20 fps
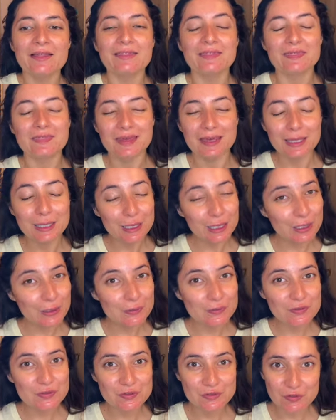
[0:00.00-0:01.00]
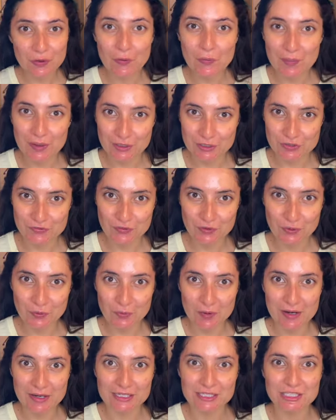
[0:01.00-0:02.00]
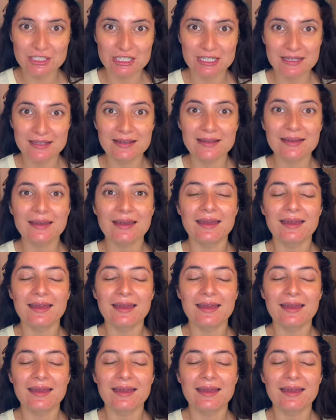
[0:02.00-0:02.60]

Thank you so much for watching,